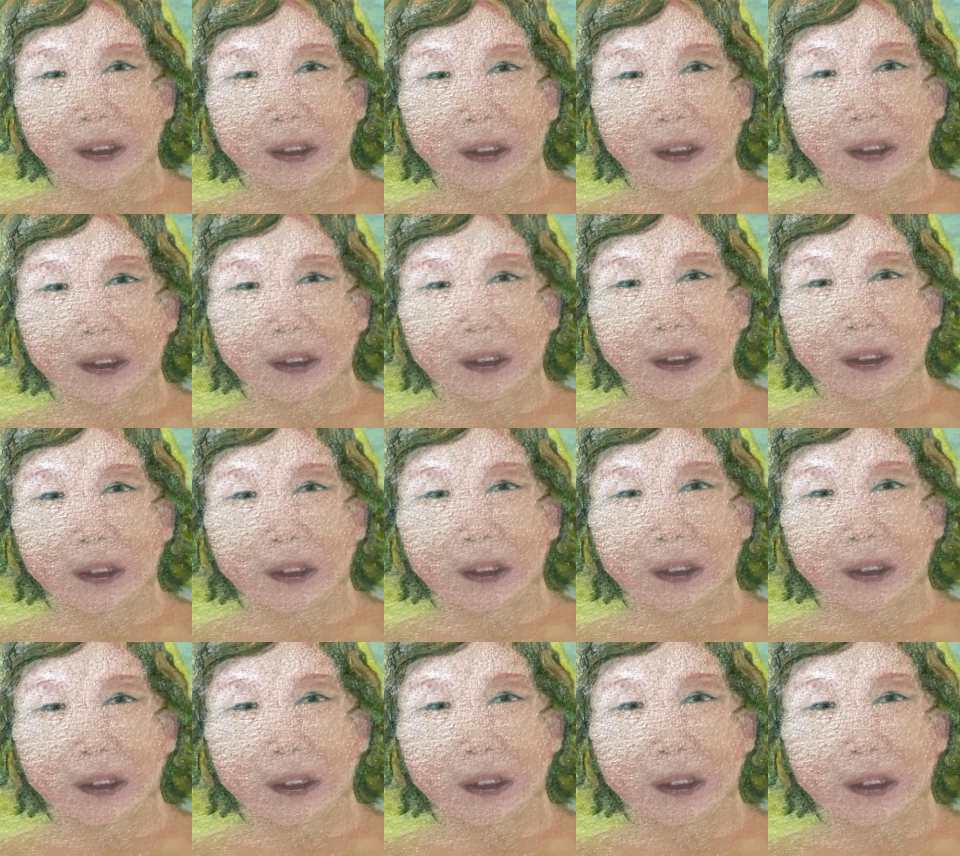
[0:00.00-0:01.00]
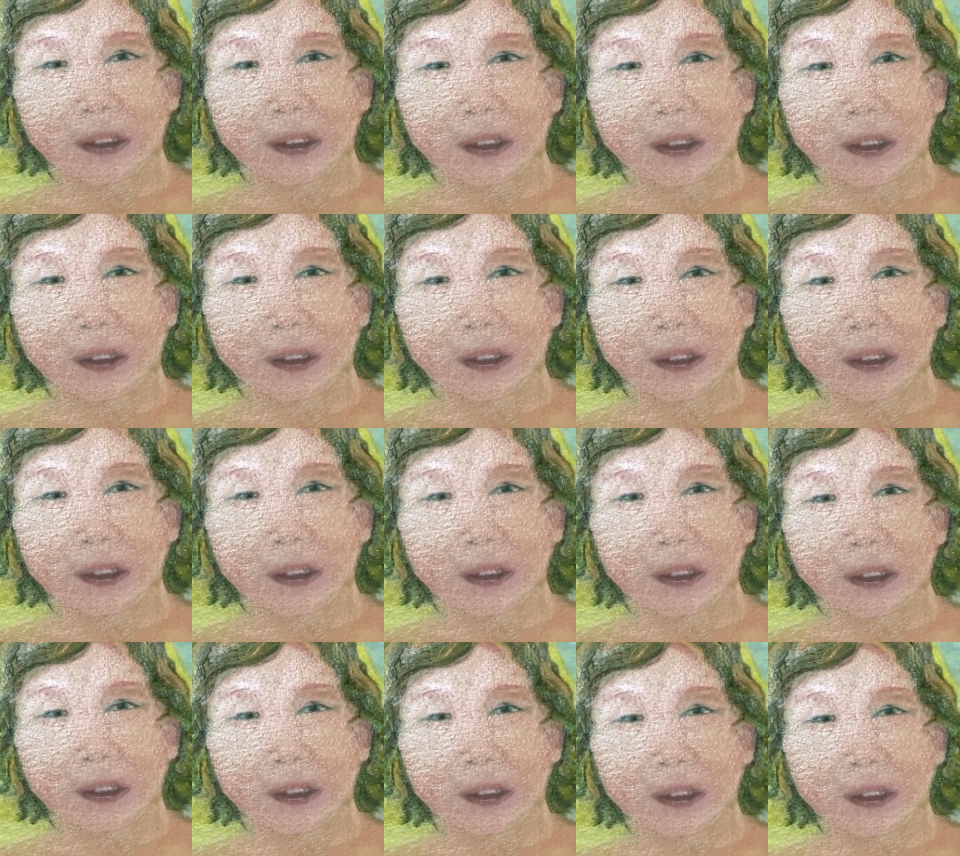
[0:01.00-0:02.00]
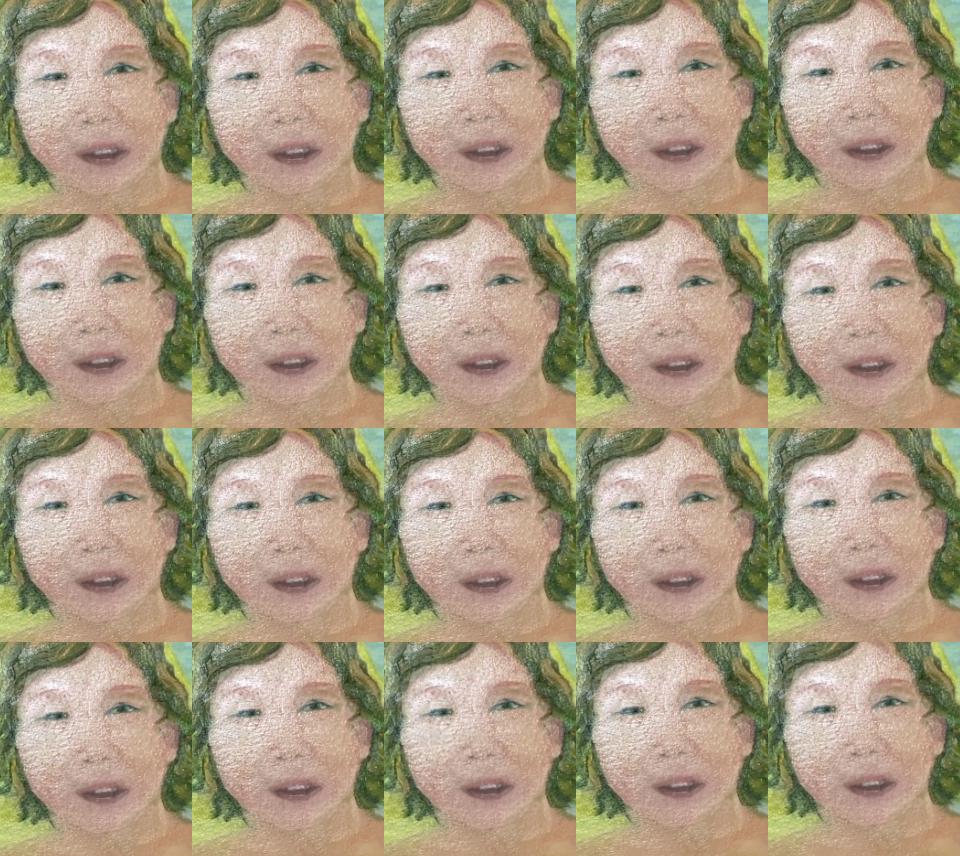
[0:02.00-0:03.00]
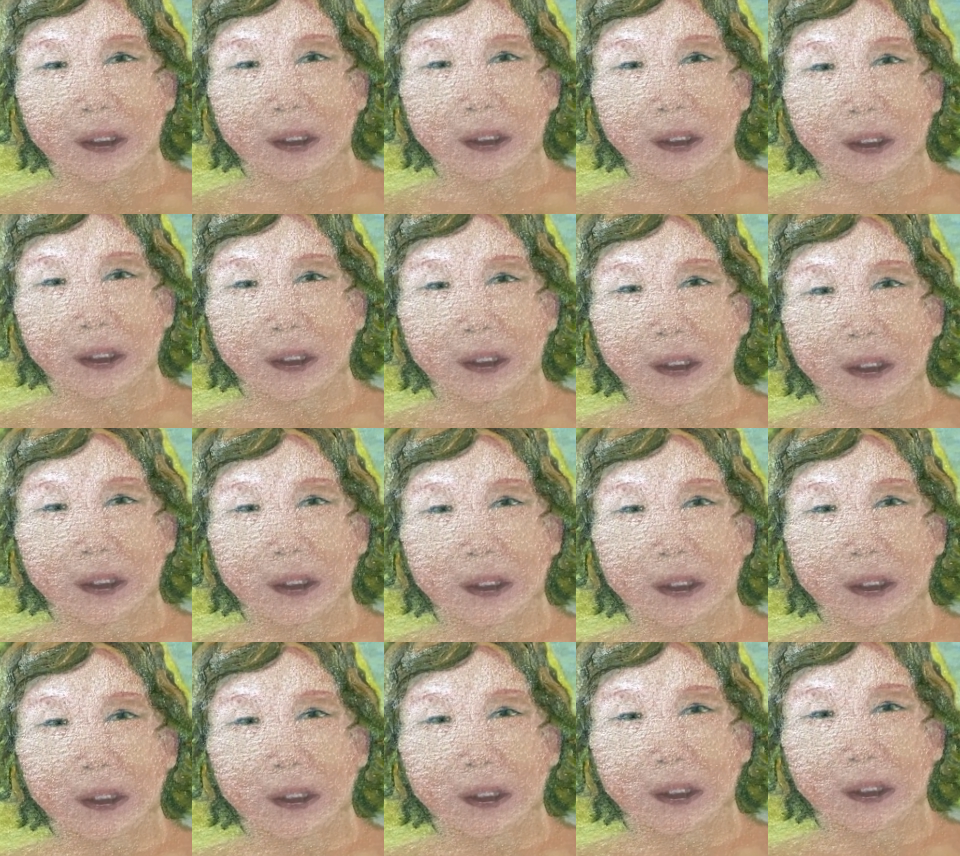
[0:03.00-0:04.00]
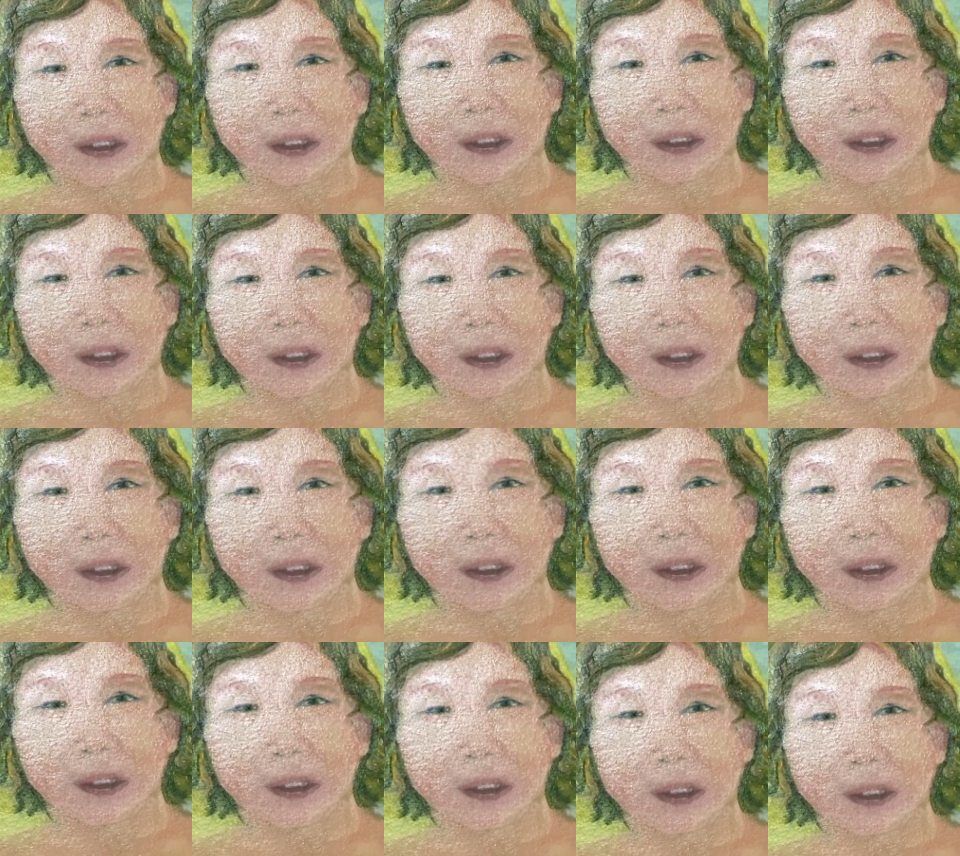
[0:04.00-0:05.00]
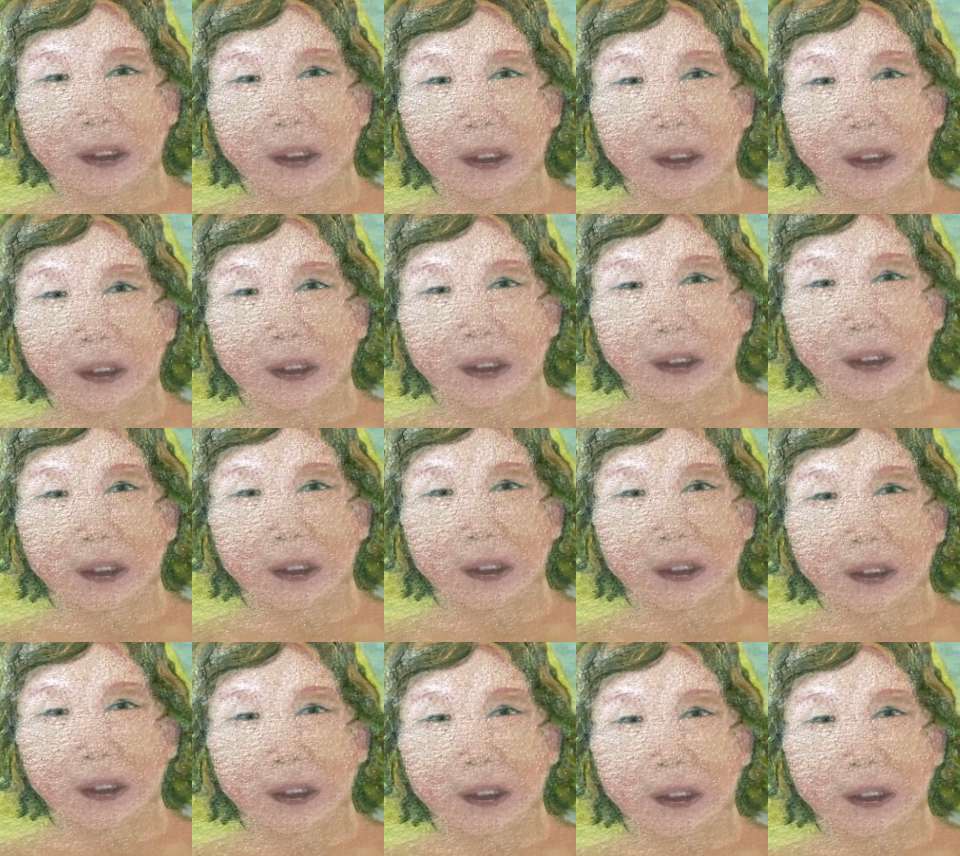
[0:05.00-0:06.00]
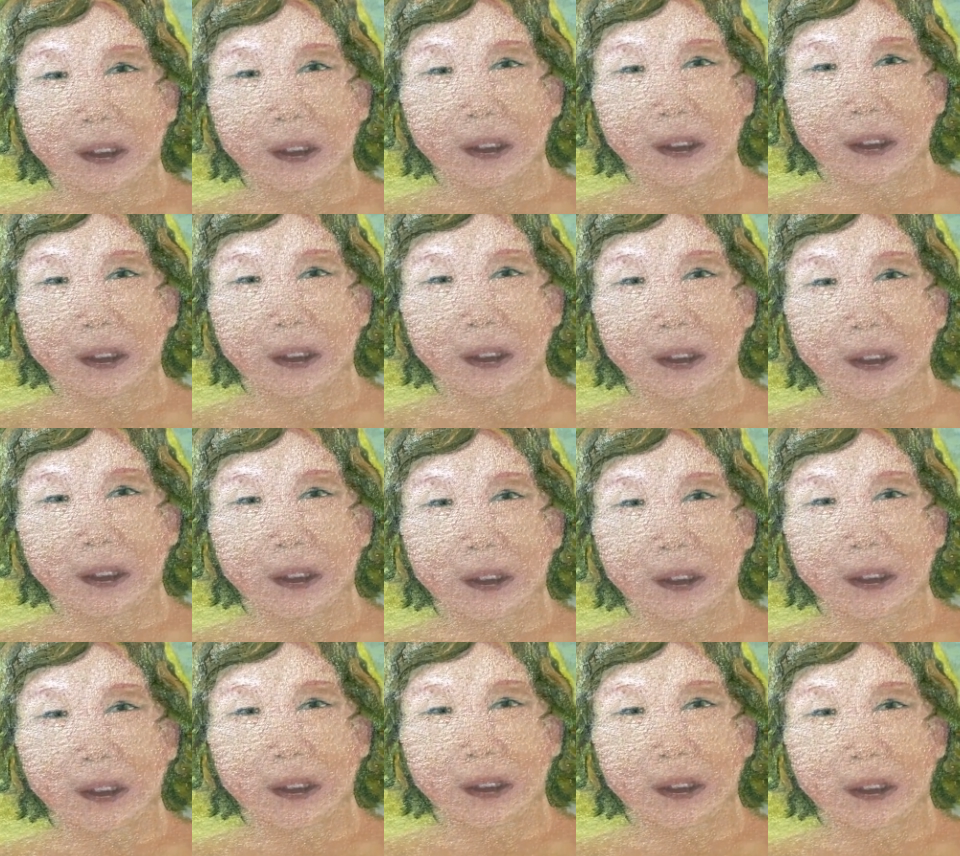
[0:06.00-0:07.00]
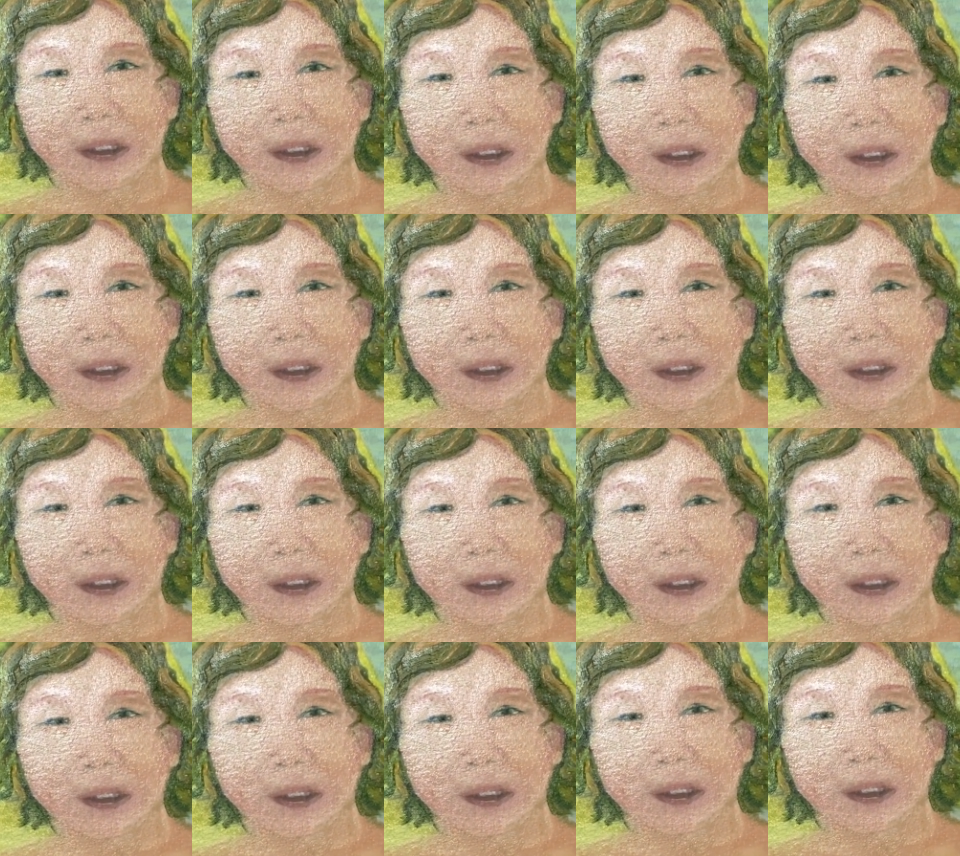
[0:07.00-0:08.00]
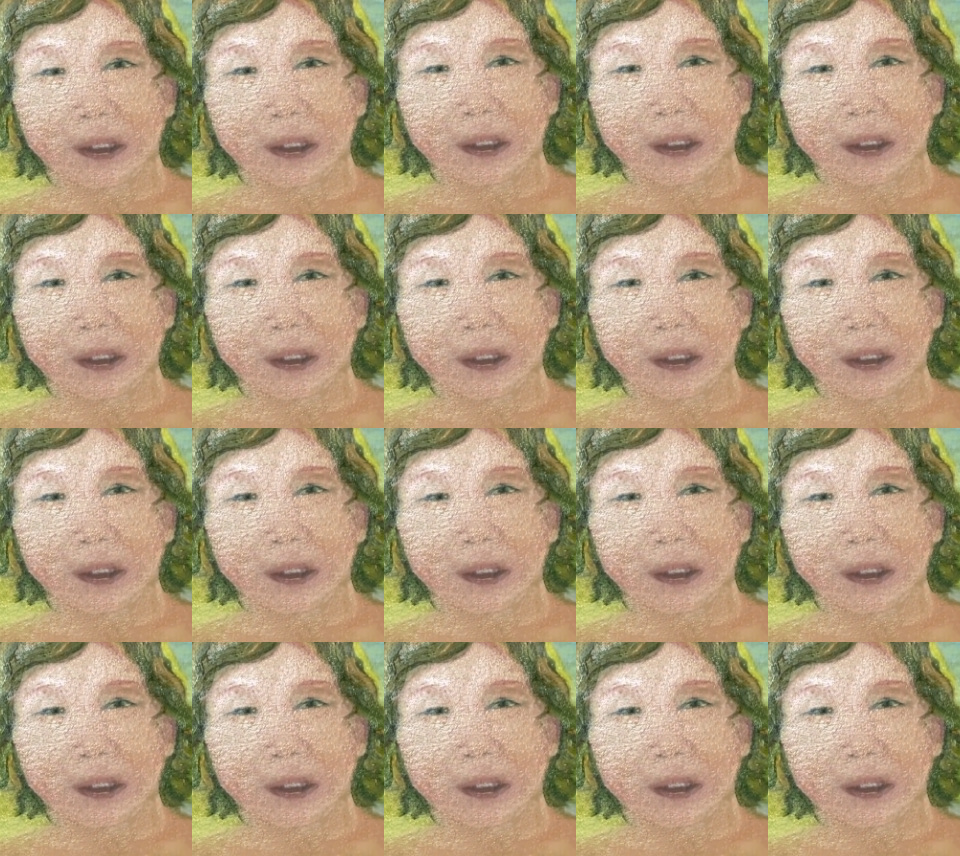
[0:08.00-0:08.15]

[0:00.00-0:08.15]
deity Tara, or I don't know, iconic incarnation, I suppose.